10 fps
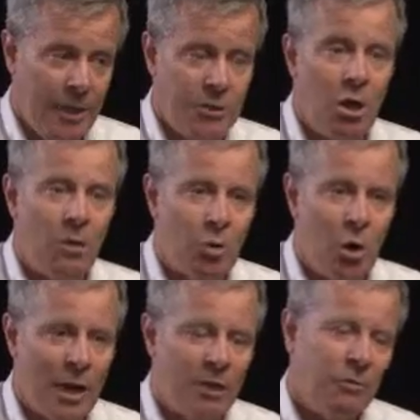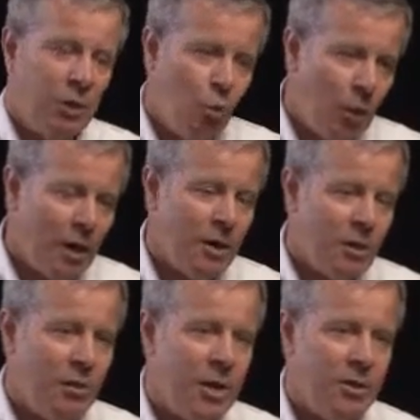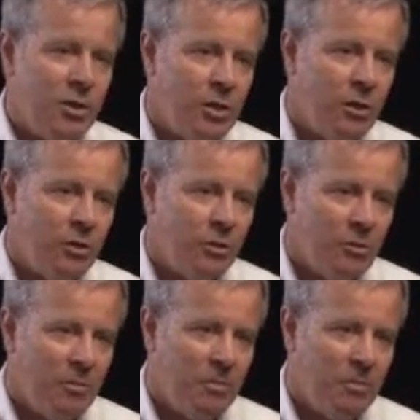let's talk proactively. What are the things you can do?